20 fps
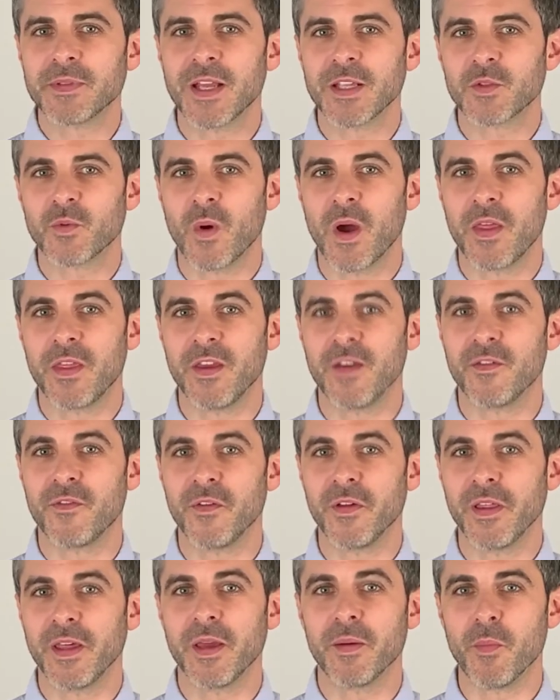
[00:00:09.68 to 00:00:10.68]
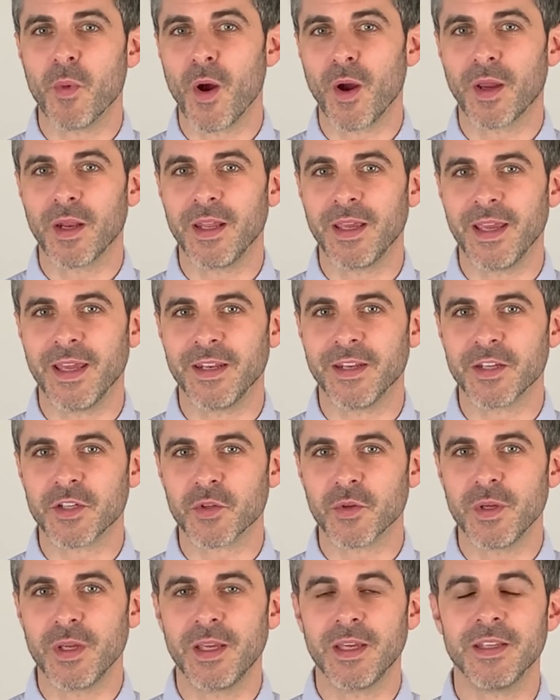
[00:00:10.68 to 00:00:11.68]
that's why the affiliate marketing
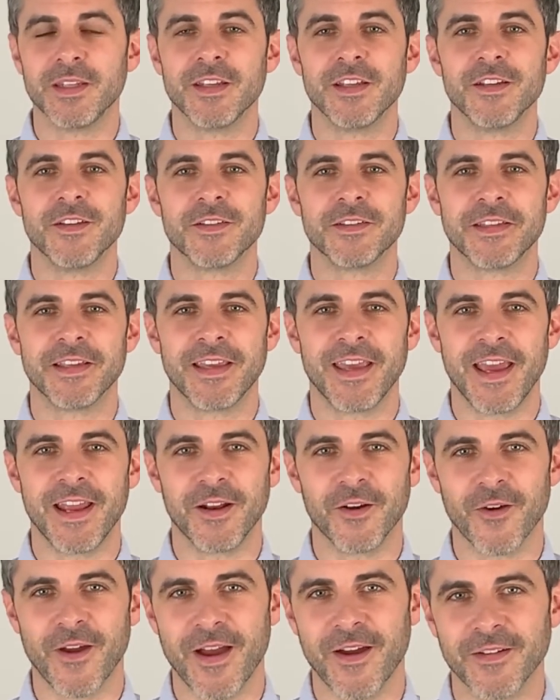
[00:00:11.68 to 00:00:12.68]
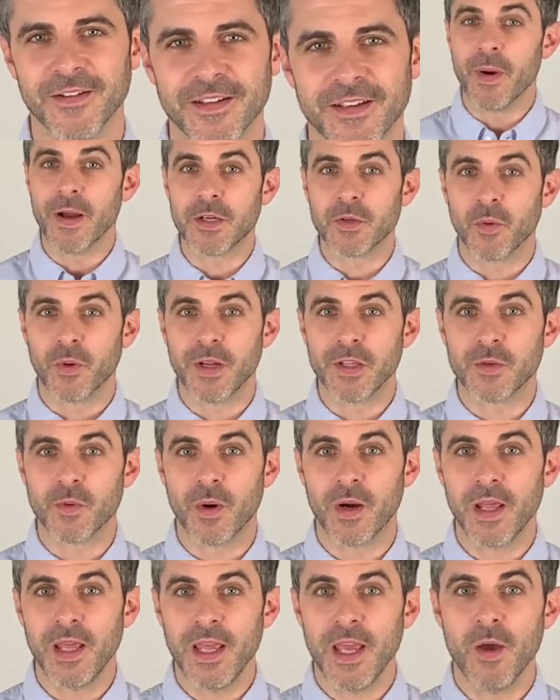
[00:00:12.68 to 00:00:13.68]
industry continues to gain ground. By
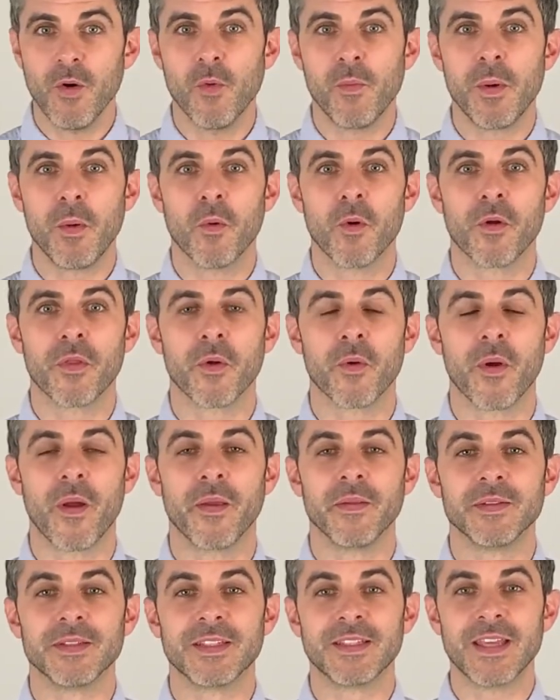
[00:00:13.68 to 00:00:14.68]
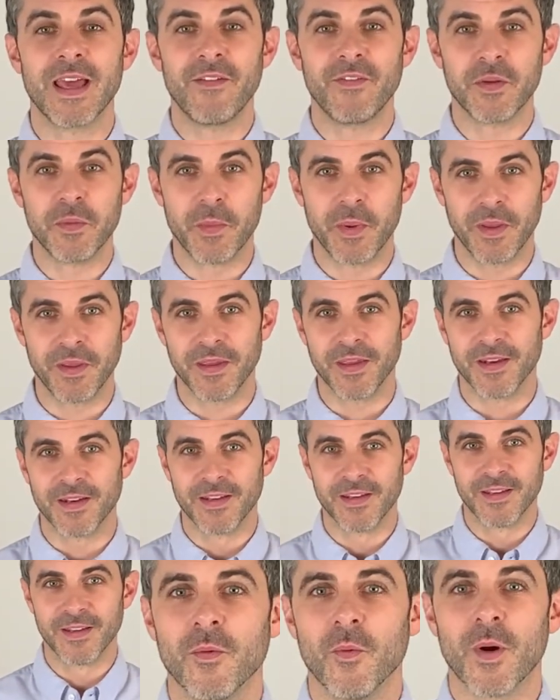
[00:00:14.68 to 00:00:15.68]
2020, it will be worth around 7 billion.
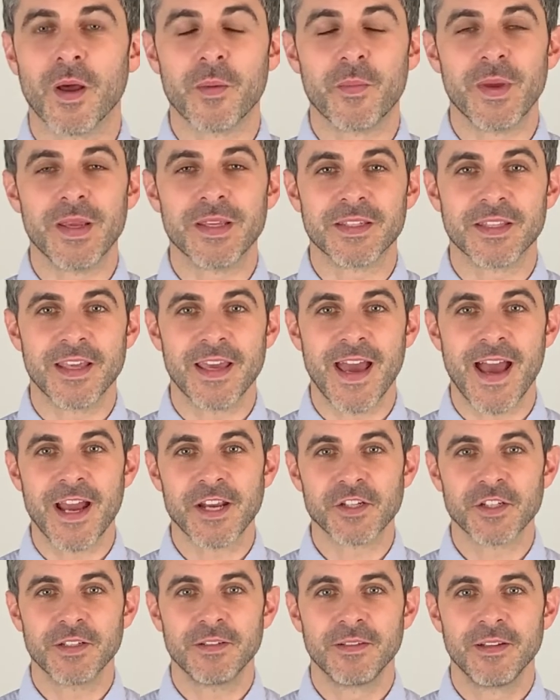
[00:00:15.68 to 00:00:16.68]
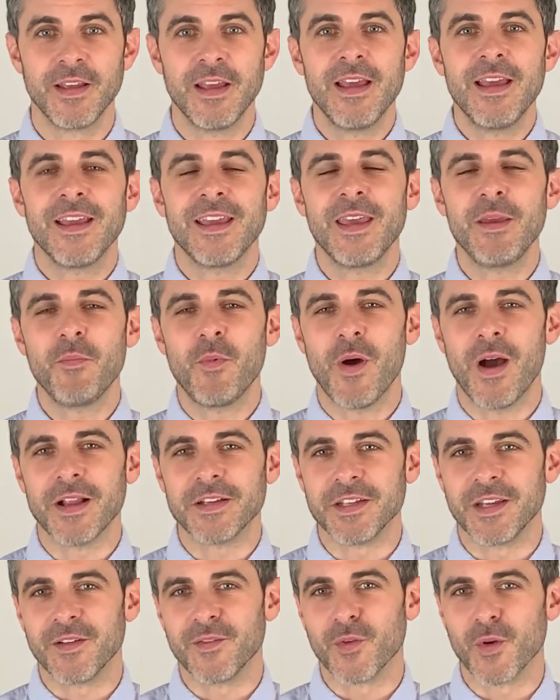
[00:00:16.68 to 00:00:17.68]
Want a piece of the action? Keep
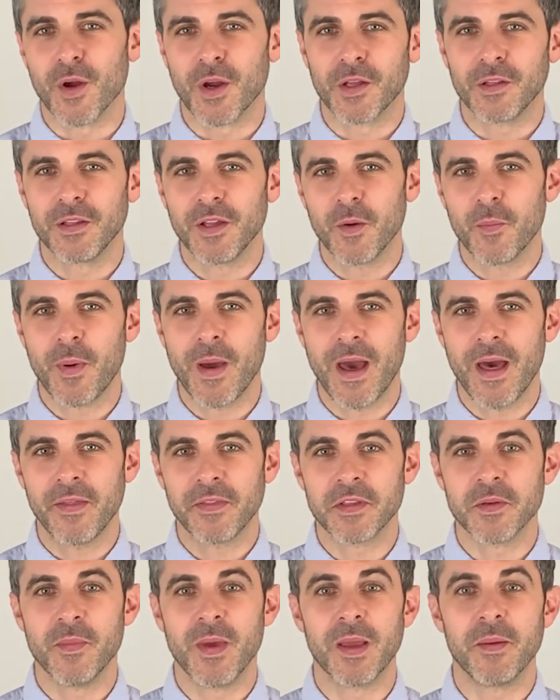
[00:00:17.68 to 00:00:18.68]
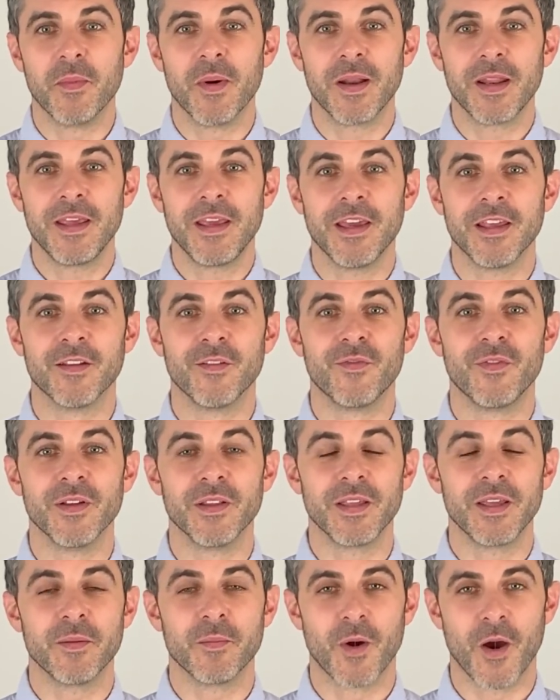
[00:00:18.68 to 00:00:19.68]
watching for a clear path to make money in
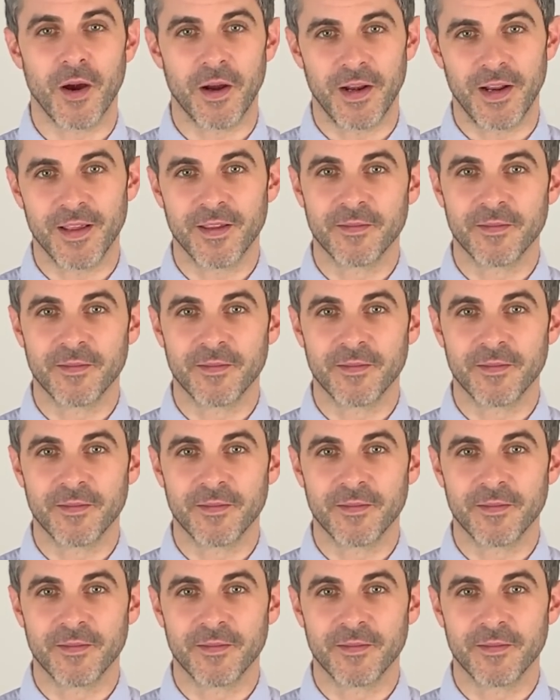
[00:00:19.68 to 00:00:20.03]
affiliate marketing.